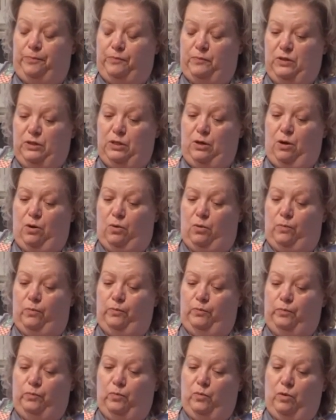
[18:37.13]
So
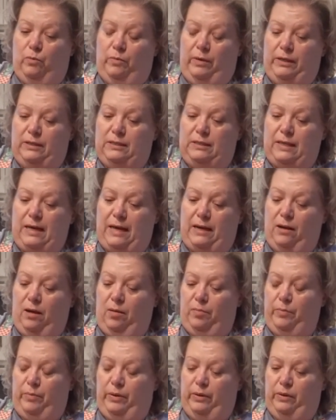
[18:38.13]
we'll mix that
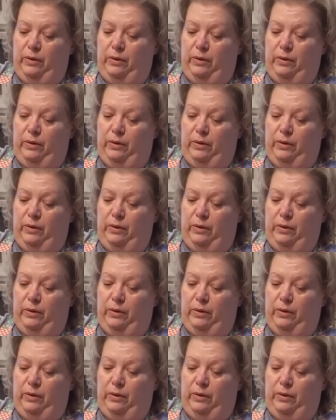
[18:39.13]
up.